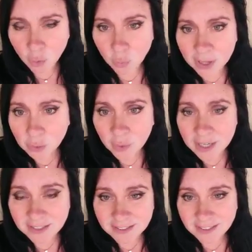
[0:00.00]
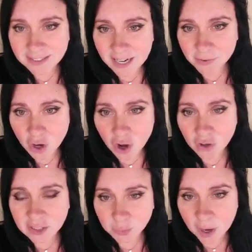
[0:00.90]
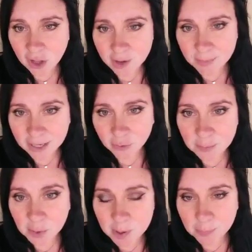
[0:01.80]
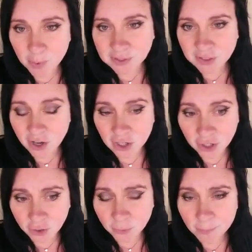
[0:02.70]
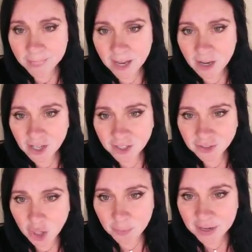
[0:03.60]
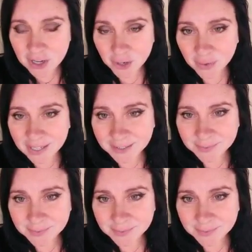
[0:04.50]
with witnesses that have called as well and made criminal reports on you, Toby Hewitt,